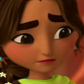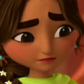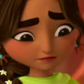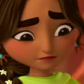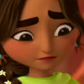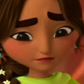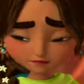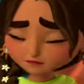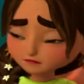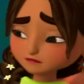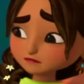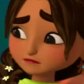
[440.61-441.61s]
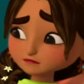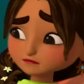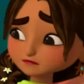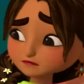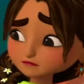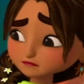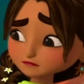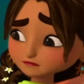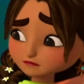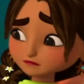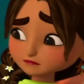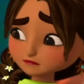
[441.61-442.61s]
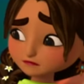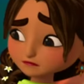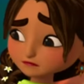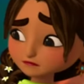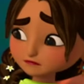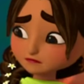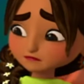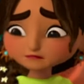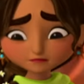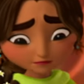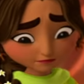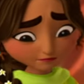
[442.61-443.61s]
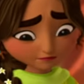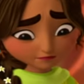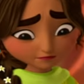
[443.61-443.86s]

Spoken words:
(silent)